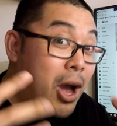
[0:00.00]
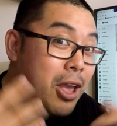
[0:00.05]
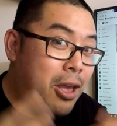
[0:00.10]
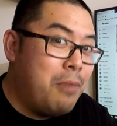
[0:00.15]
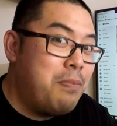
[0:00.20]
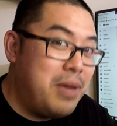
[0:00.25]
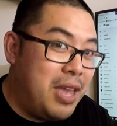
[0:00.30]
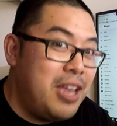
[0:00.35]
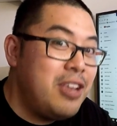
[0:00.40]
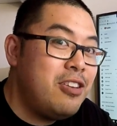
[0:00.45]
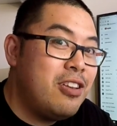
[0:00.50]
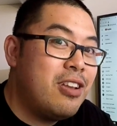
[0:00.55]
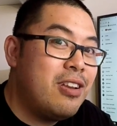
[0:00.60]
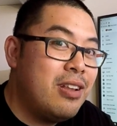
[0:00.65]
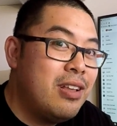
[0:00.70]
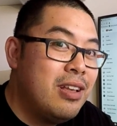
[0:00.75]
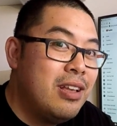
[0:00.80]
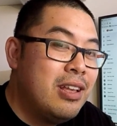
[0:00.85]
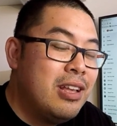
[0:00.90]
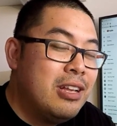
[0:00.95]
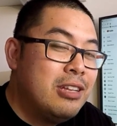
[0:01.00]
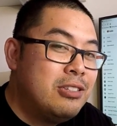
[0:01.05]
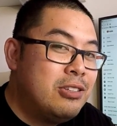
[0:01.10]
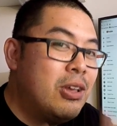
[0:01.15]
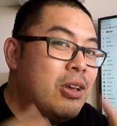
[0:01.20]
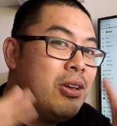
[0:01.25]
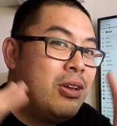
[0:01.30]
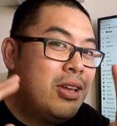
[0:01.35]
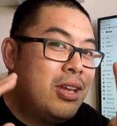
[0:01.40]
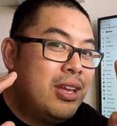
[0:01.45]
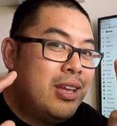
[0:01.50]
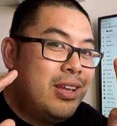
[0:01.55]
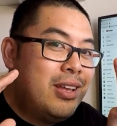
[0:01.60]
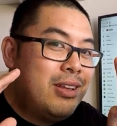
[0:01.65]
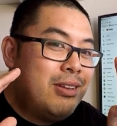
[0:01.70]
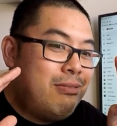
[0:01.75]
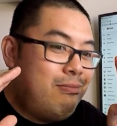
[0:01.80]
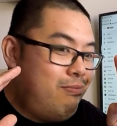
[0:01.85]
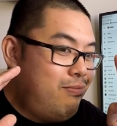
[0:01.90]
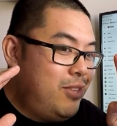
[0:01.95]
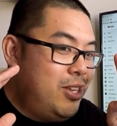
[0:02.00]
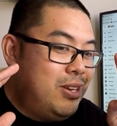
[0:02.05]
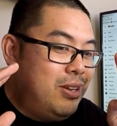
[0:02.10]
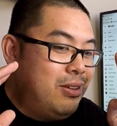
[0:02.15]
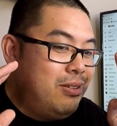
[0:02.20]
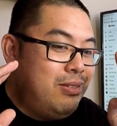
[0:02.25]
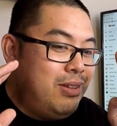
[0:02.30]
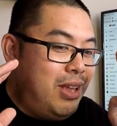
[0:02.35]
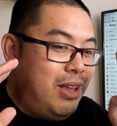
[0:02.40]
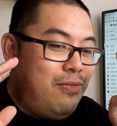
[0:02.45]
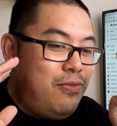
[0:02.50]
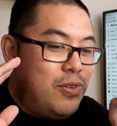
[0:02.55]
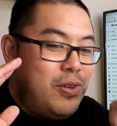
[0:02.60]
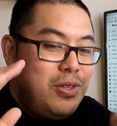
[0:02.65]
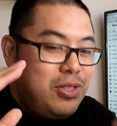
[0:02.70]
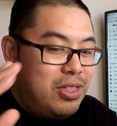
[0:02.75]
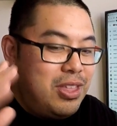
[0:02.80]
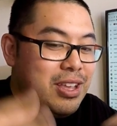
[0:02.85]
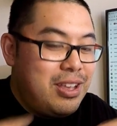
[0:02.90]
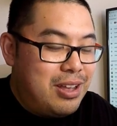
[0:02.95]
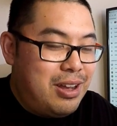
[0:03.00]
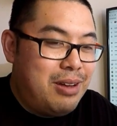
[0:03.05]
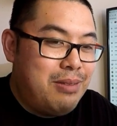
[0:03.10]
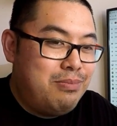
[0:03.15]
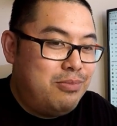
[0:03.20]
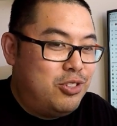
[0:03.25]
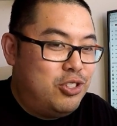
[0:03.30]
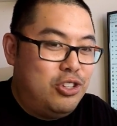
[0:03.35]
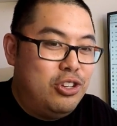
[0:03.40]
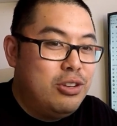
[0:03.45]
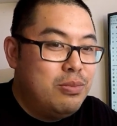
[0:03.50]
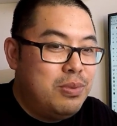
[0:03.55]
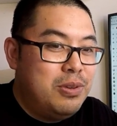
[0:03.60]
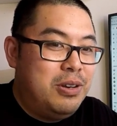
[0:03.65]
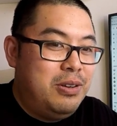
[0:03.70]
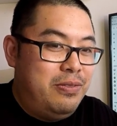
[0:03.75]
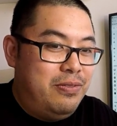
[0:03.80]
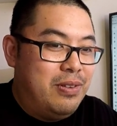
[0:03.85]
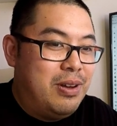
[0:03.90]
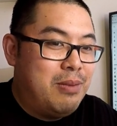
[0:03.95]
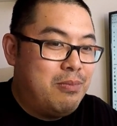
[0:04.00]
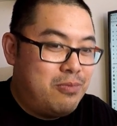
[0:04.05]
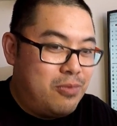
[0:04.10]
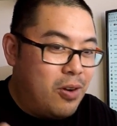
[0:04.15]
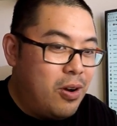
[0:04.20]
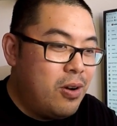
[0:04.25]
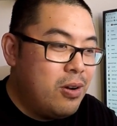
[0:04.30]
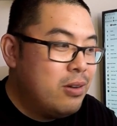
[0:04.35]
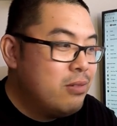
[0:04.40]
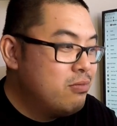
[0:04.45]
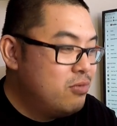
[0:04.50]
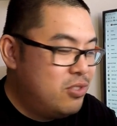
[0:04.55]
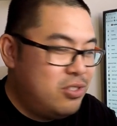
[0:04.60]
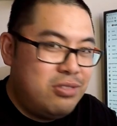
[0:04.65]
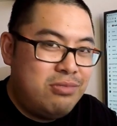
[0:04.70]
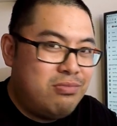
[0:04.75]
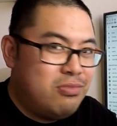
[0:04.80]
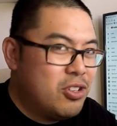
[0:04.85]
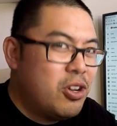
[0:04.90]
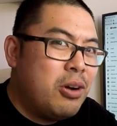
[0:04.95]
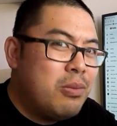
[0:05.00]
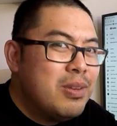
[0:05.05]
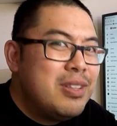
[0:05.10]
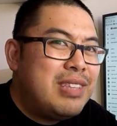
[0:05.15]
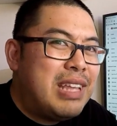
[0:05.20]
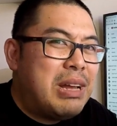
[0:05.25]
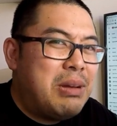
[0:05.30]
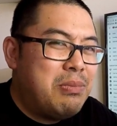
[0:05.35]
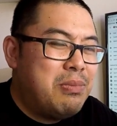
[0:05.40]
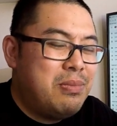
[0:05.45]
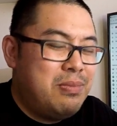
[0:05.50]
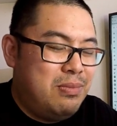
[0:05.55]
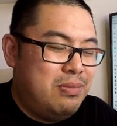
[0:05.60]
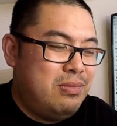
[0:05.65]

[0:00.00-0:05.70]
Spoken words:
opinion. So, you know, if you think I'm stupid or if I'm wrong, comment down